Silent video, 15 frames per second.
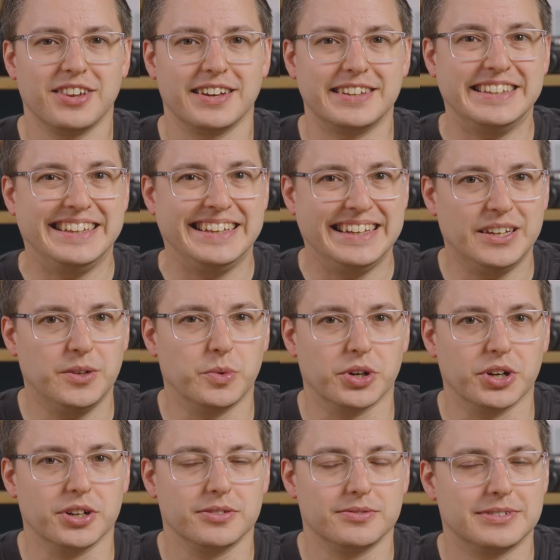like
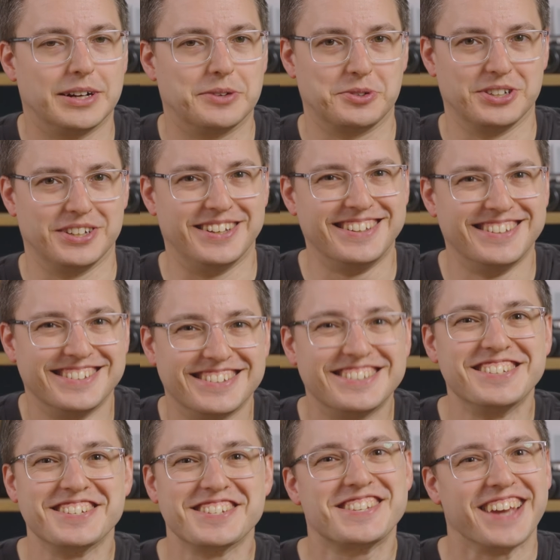Neewer. I'm gonna
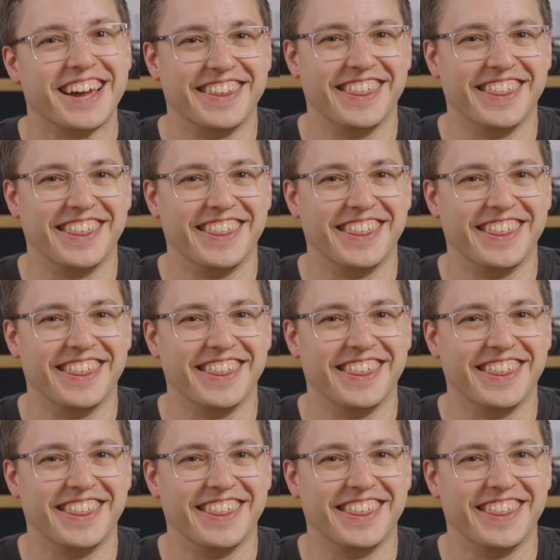say